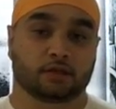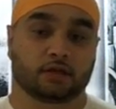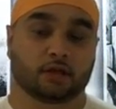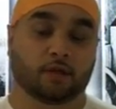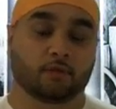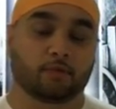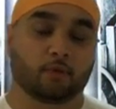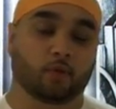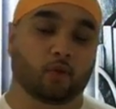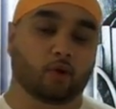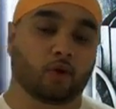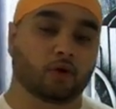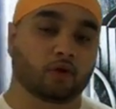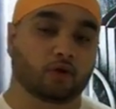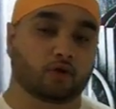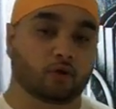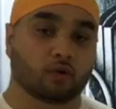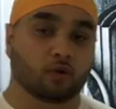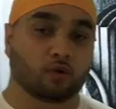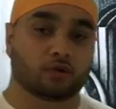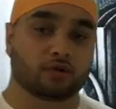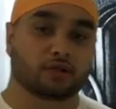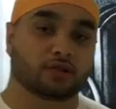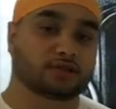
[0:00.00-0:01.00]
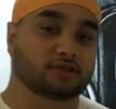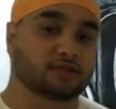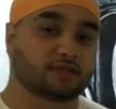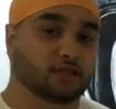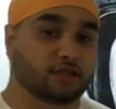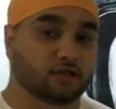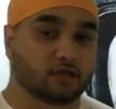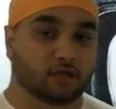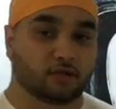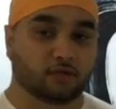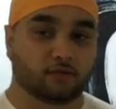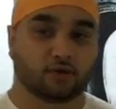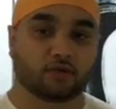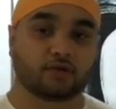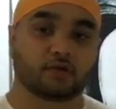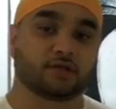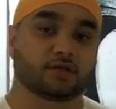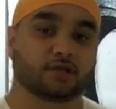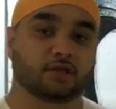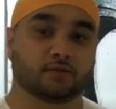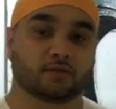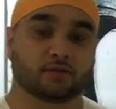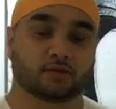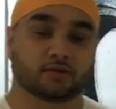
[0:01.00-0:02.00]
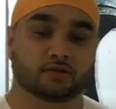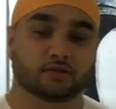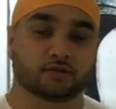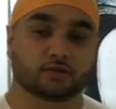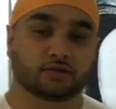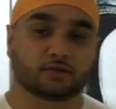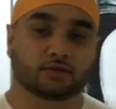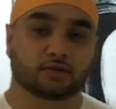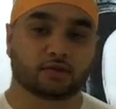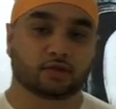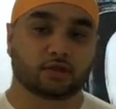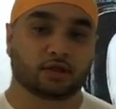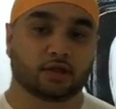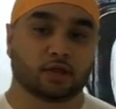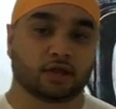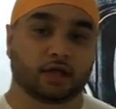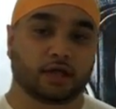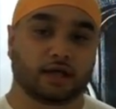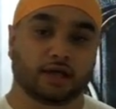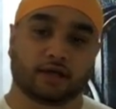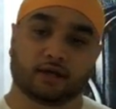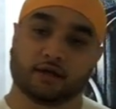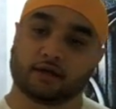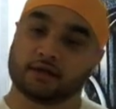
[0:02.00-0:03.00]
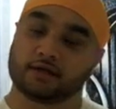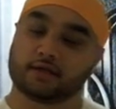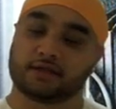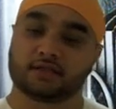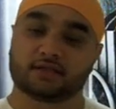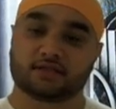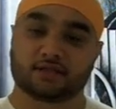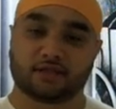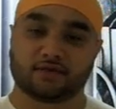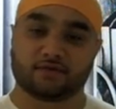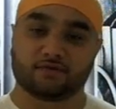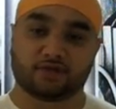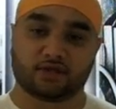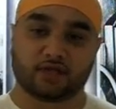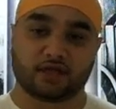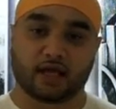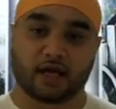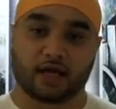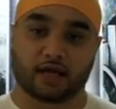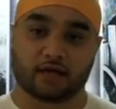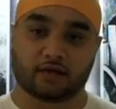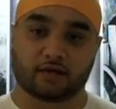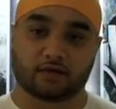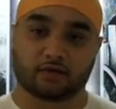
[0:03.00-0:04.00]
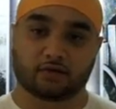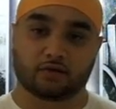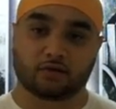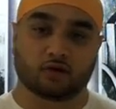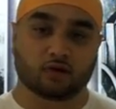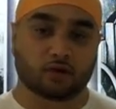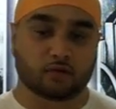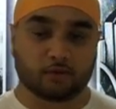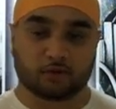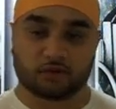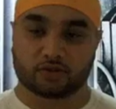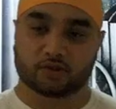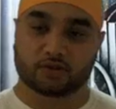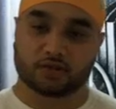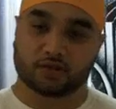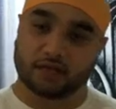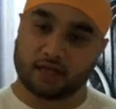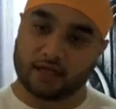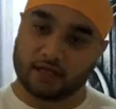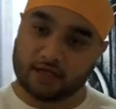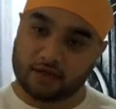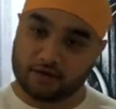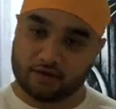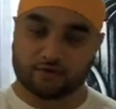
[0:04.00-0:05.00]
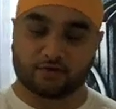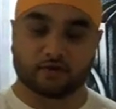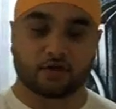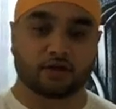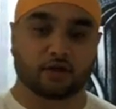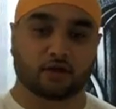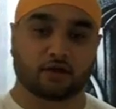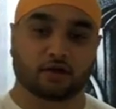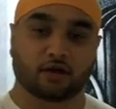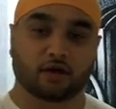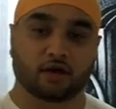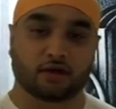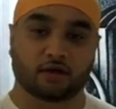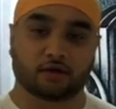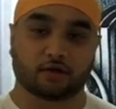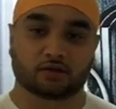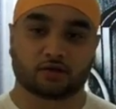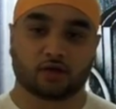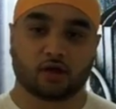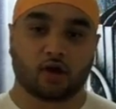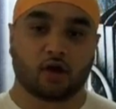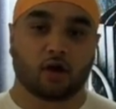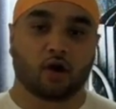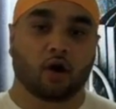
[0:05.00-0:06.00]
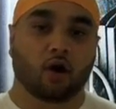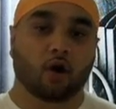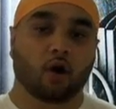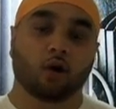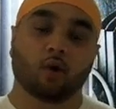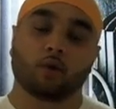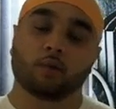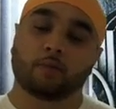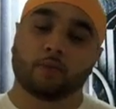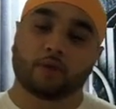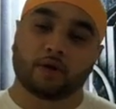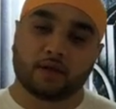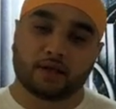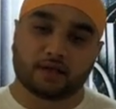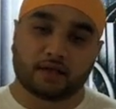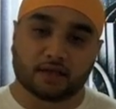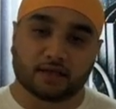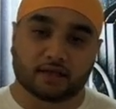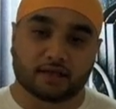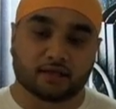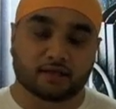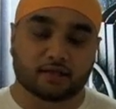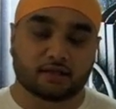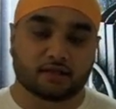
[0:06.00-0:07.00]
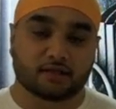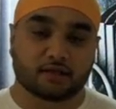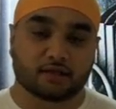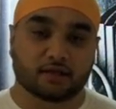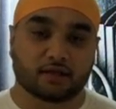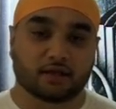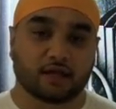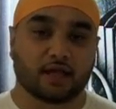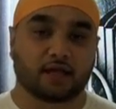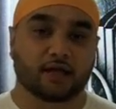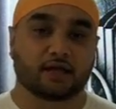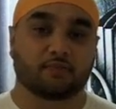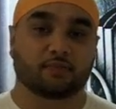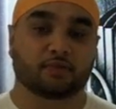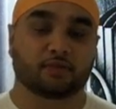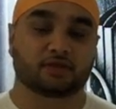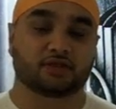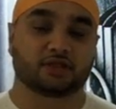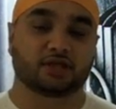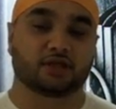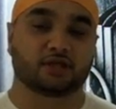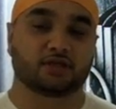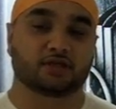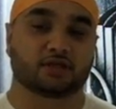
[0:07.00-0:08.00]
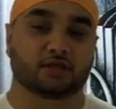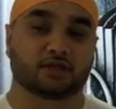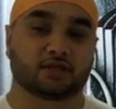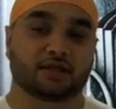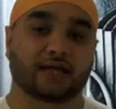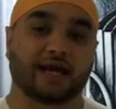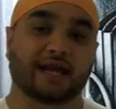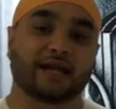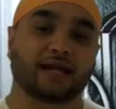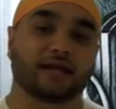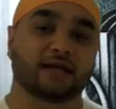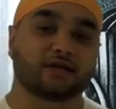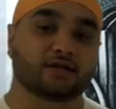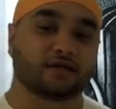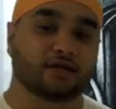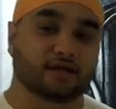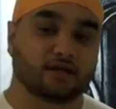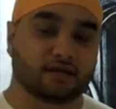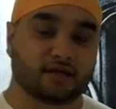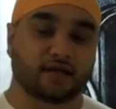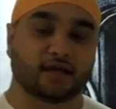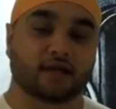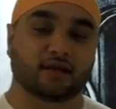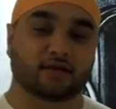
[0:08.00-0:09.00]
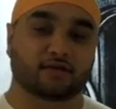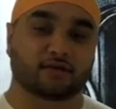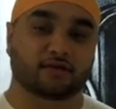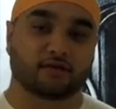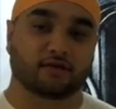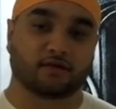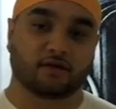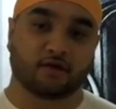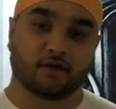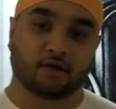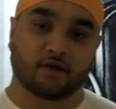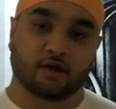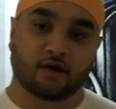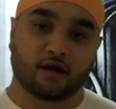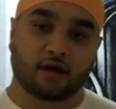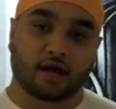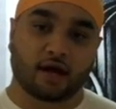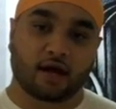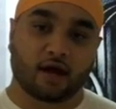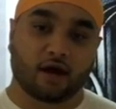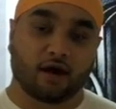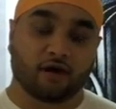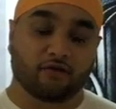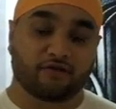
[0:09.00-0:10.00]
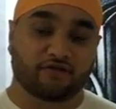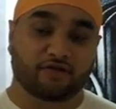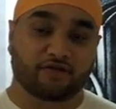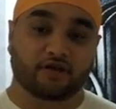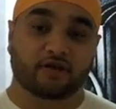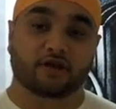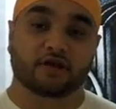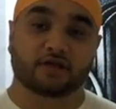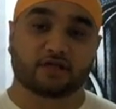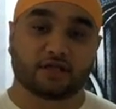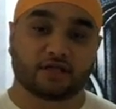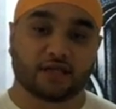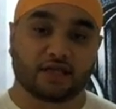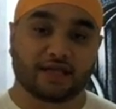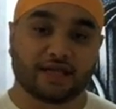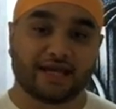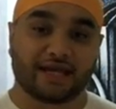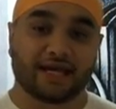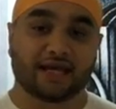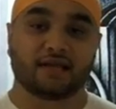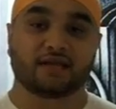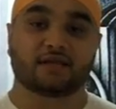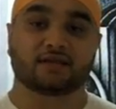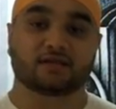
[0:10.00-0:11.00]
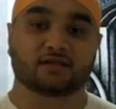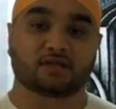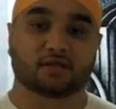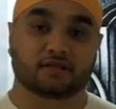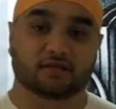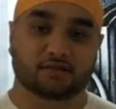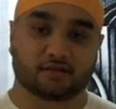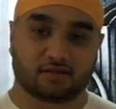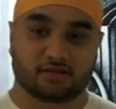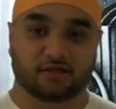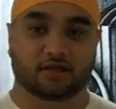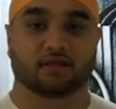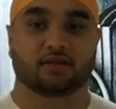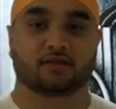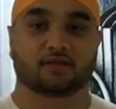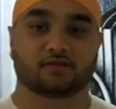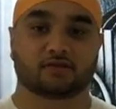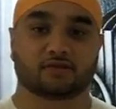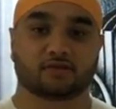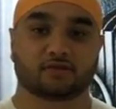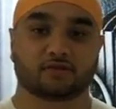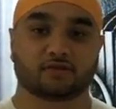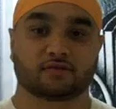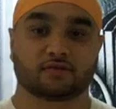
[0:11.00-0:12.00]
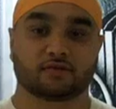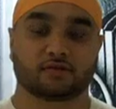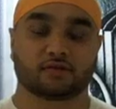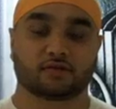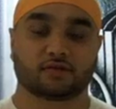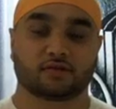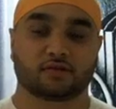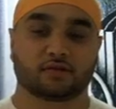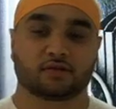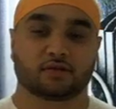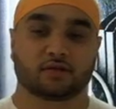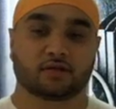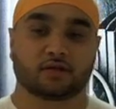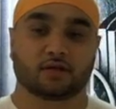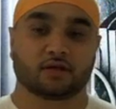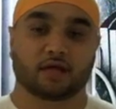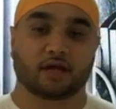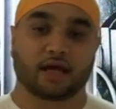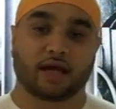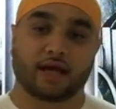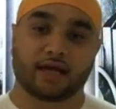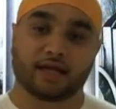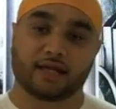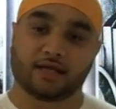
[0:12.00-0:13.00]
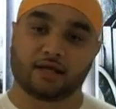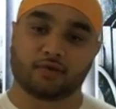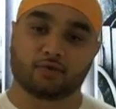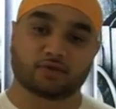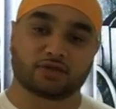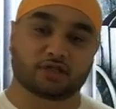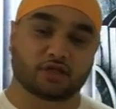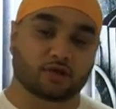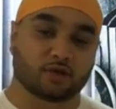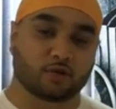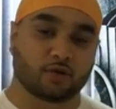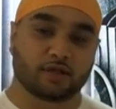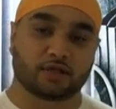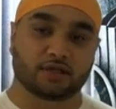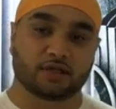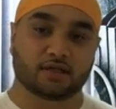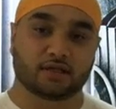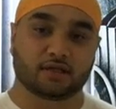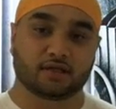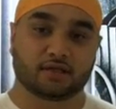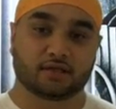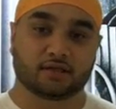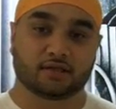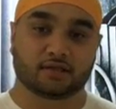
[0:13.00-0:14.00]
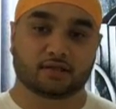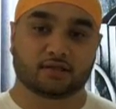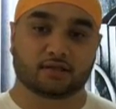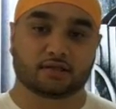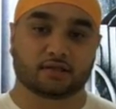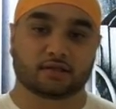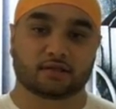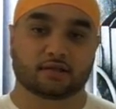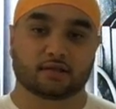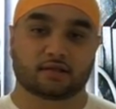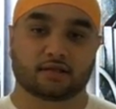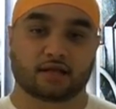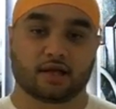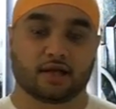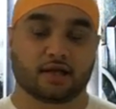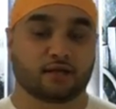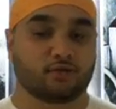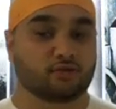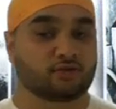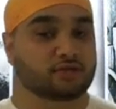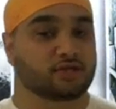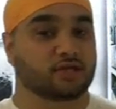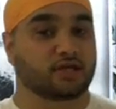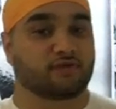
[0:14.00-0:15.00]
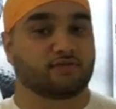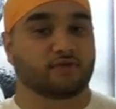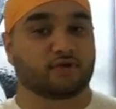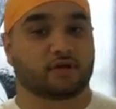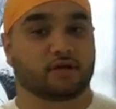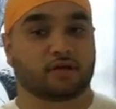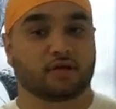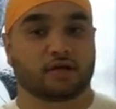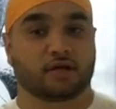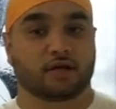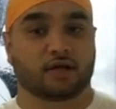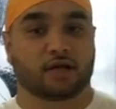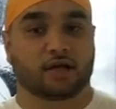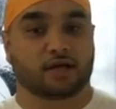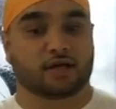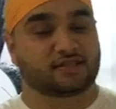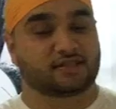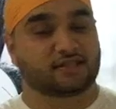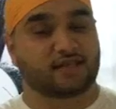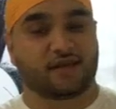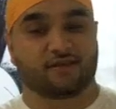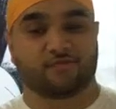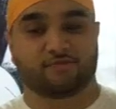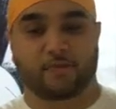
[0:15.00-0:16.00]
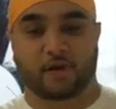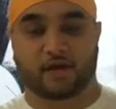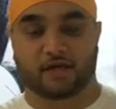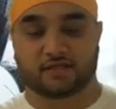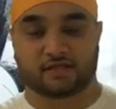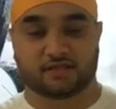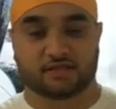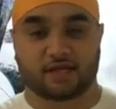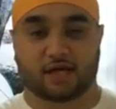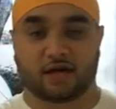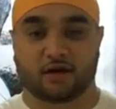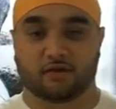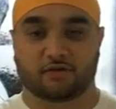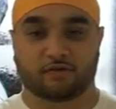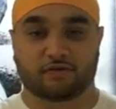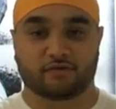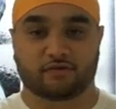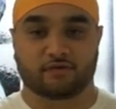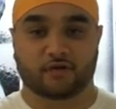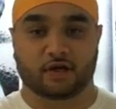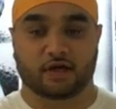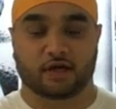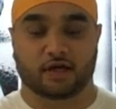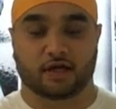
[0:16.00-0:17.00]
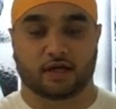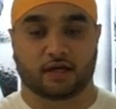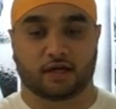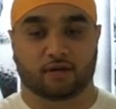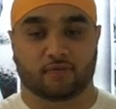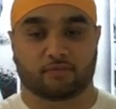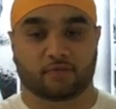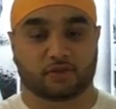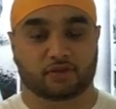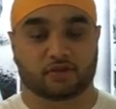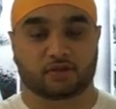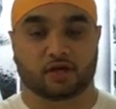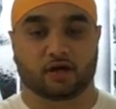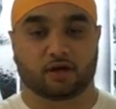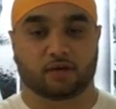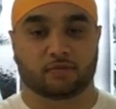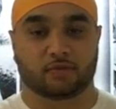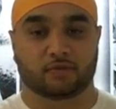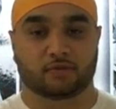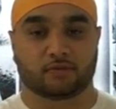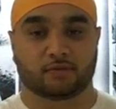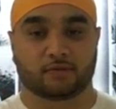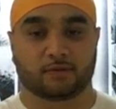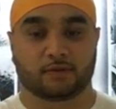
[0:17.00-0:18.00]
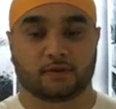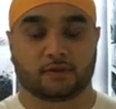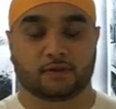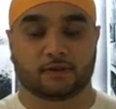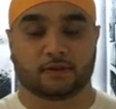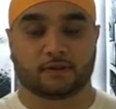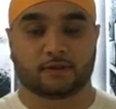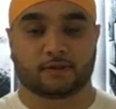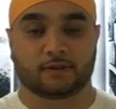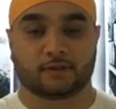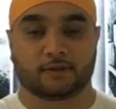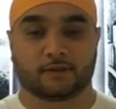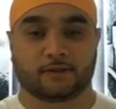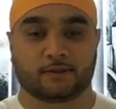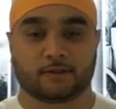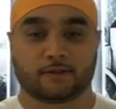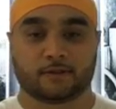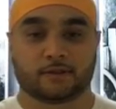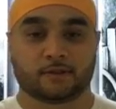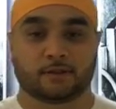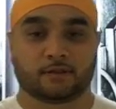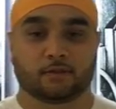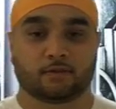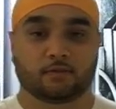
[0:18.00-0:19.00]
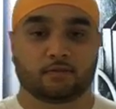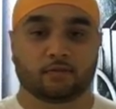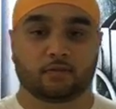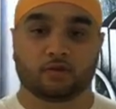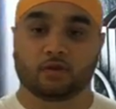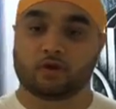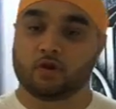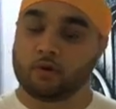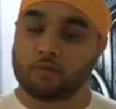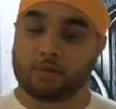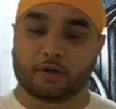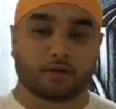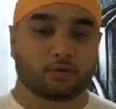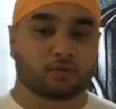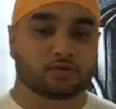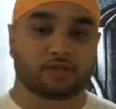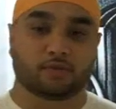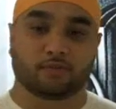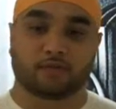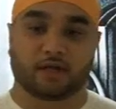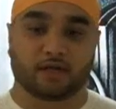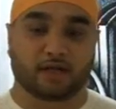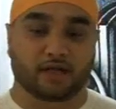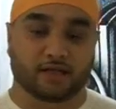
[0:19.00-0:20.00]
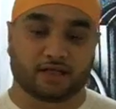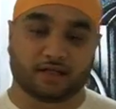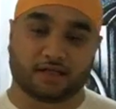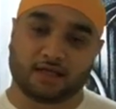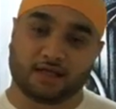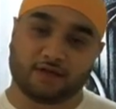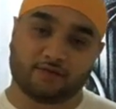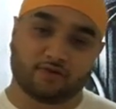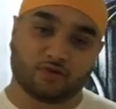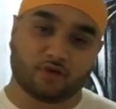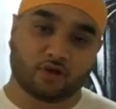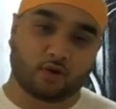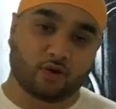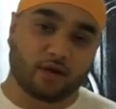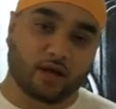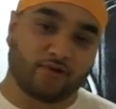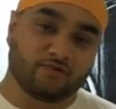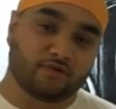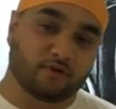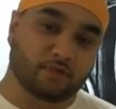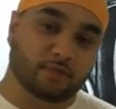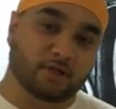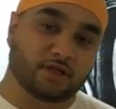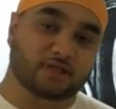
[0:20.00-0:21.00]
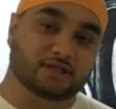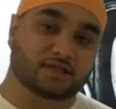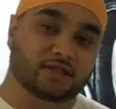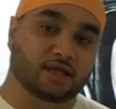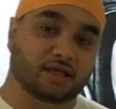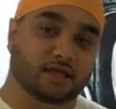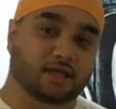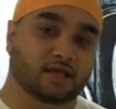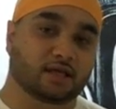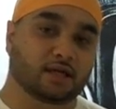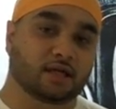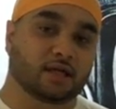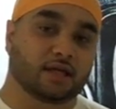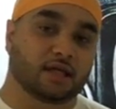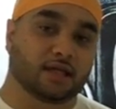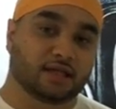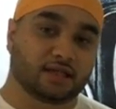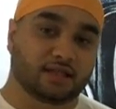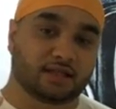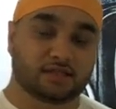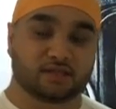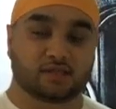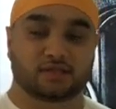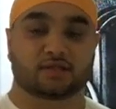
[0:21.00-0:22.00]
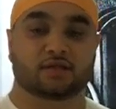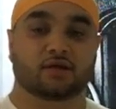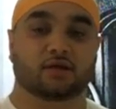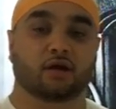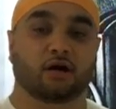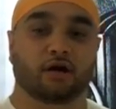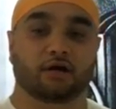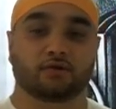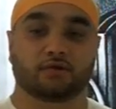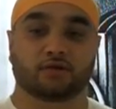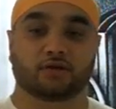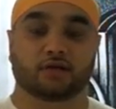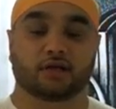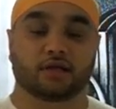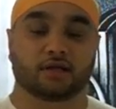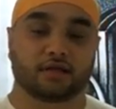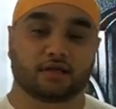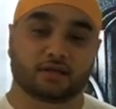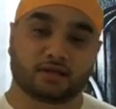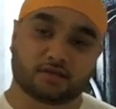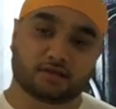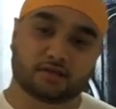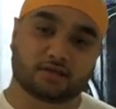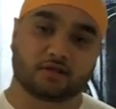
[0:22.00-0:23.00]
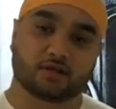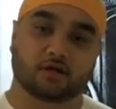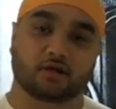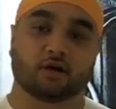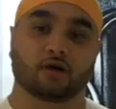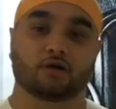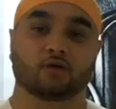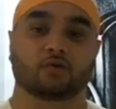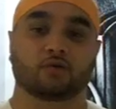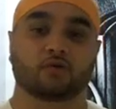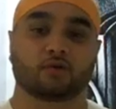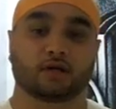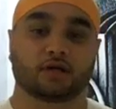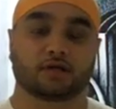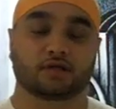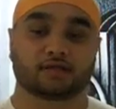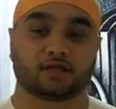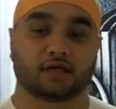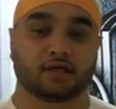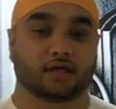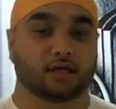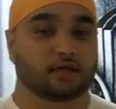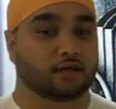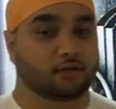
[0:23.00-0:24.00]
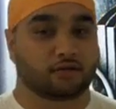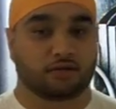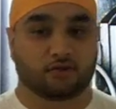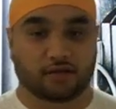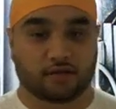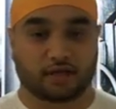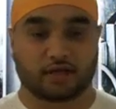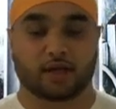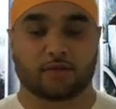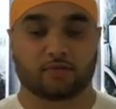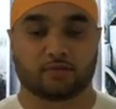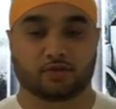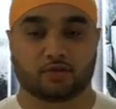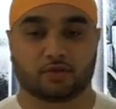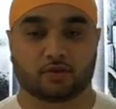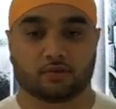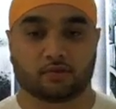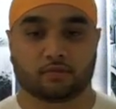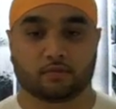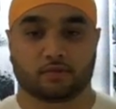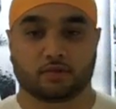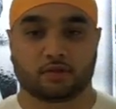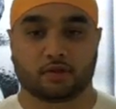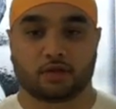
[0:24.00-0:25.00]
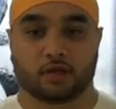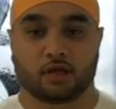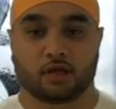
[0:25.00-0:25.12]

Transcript: Now, but what galled the Sikh community was, in 1978, Gurbachan, the leader of the Nirankaris, openly led a procession that led to the death of 13 innocent Sikhs. And he was acquitted and he was given a safe passage out of Punjab. Nobody was implicated, even though everybody said, this is the guy who done it, this is the guy who organised it, nothing happened to him.